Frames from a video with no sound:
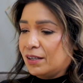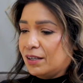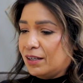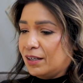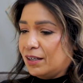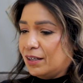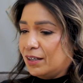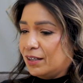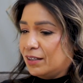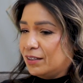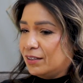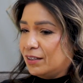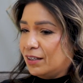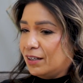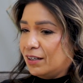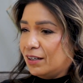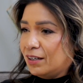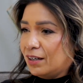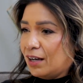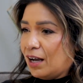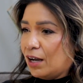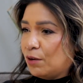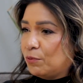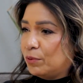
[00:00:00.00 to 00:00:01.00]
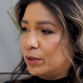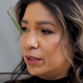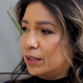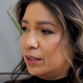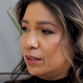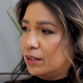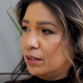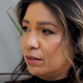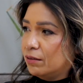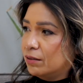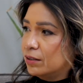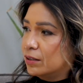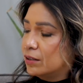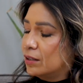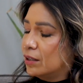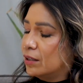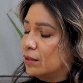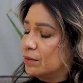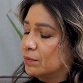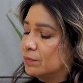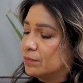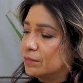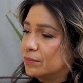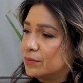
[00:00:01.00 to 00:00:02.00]
And I went in there,
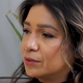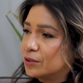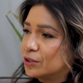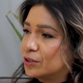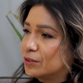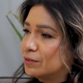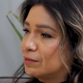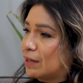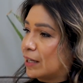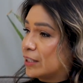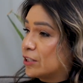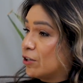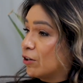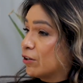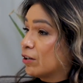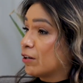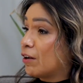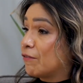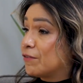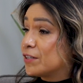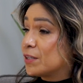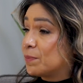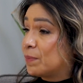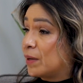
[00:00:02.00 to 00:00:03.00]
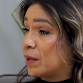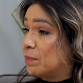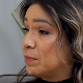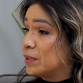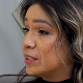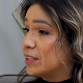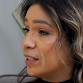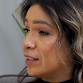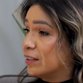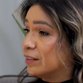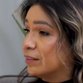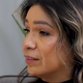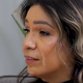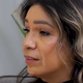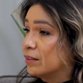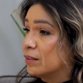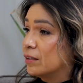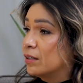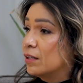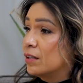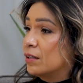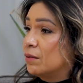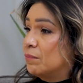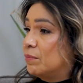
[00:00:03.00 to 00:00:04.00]
and I started off as a payment taker.
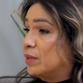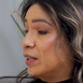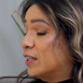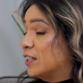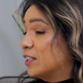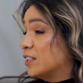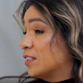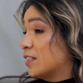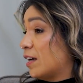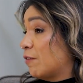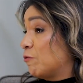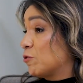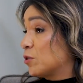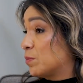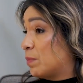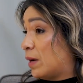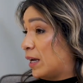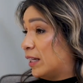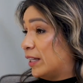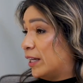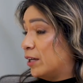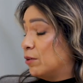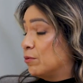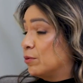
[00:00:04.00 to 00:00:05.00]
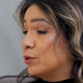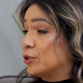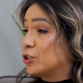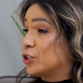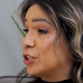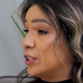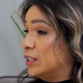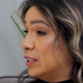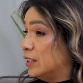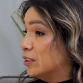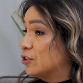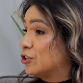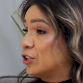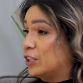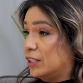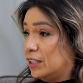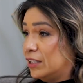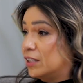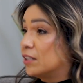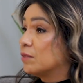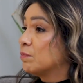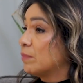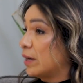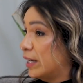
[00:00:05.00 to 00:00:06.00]
Because I was bilingual, she
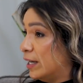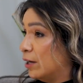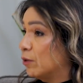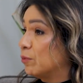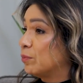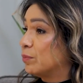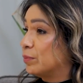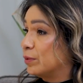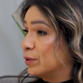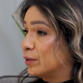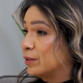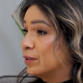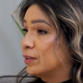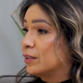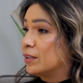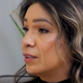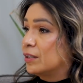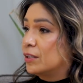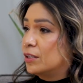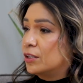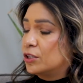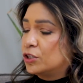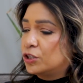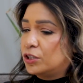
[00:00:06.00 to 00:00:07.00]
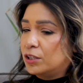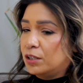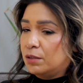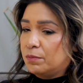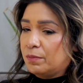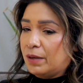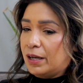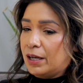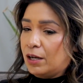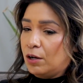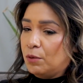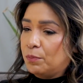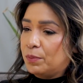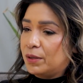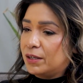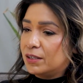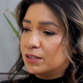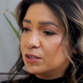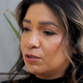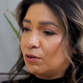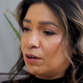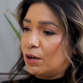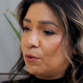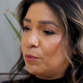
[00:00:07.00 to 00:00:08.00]
needed my help.
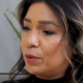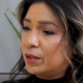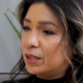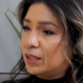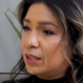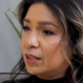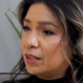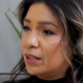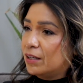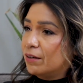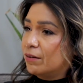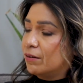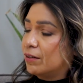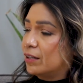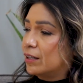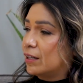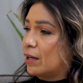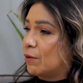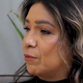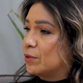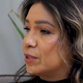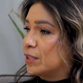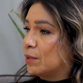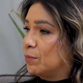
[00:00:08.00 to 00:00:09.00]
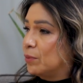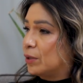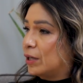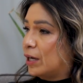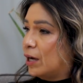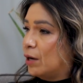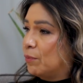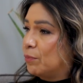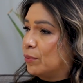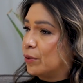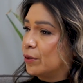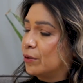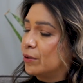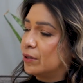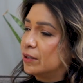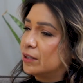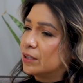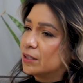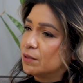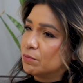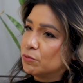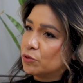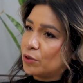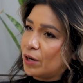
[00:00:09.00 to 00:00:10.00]
And so I went in there, and I was able to help her and
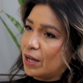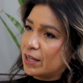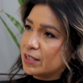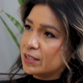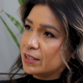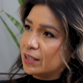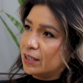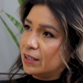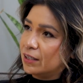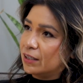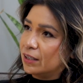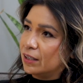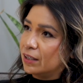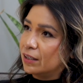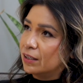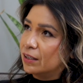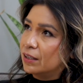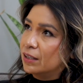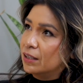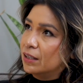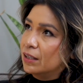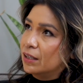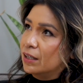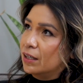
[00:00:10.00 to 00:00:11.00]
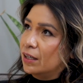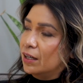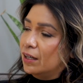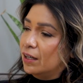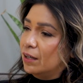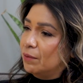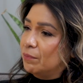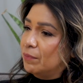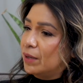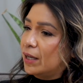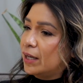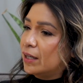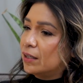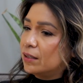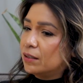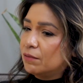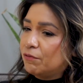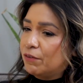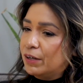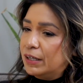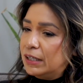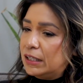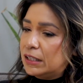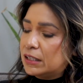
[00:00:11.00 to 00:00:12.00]
did some translating. And
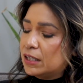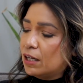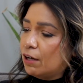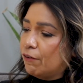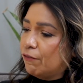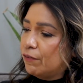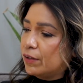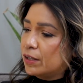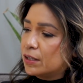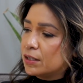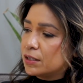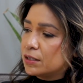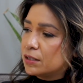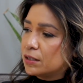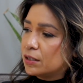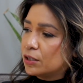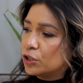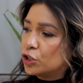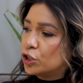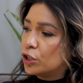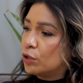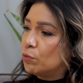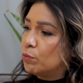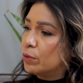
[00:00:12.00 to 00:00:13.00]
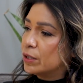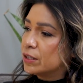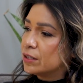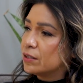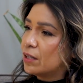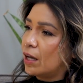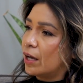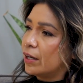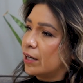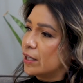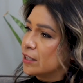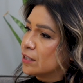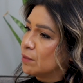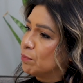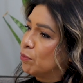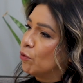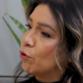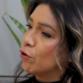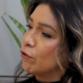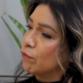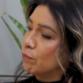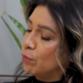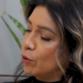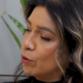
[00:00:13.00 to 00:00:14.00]
funny enough is she was not a
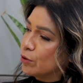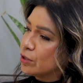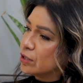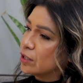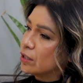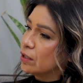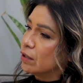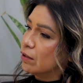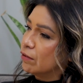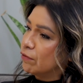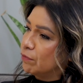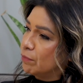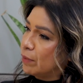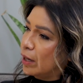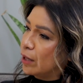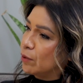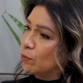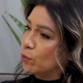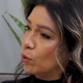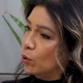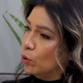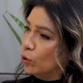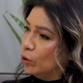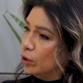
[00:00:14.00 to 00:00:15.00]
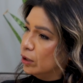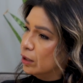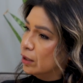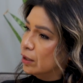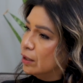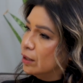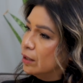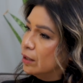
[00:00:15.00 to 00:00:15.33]
supportive person of my role